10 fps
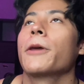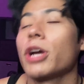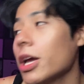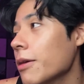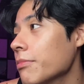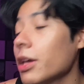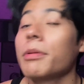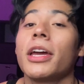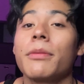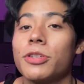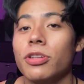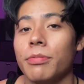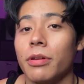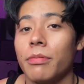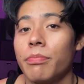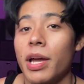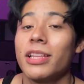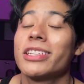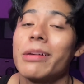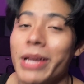Okay, maybe I am stupid, but at
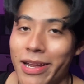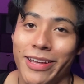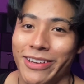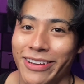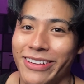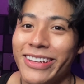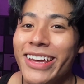least I'm not an idiot.